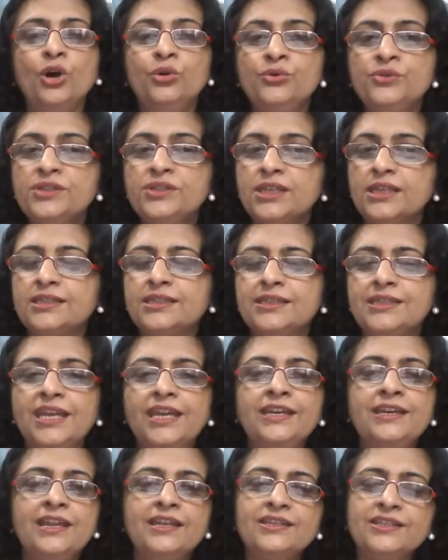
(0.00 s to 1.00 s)
could
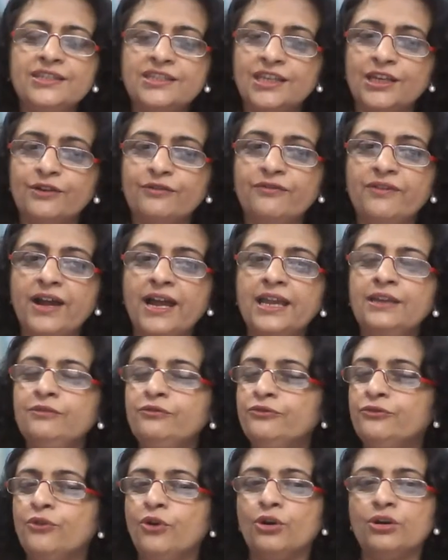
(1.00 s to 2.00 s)
sustain and survive
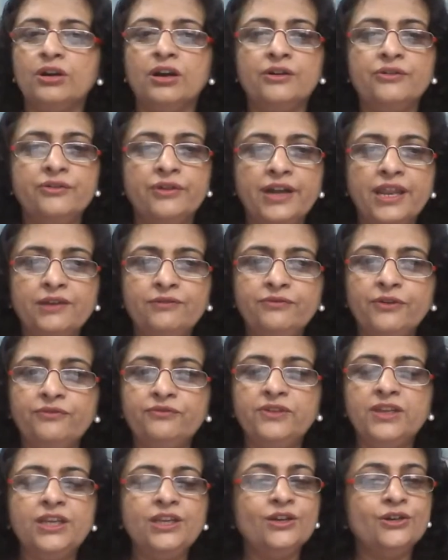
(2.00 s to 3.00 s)
for
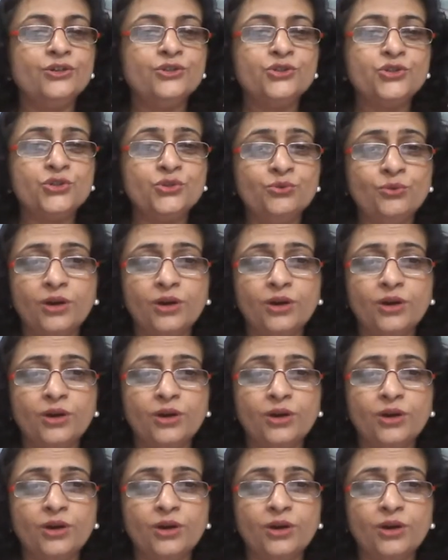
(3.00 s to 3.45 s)
150 years,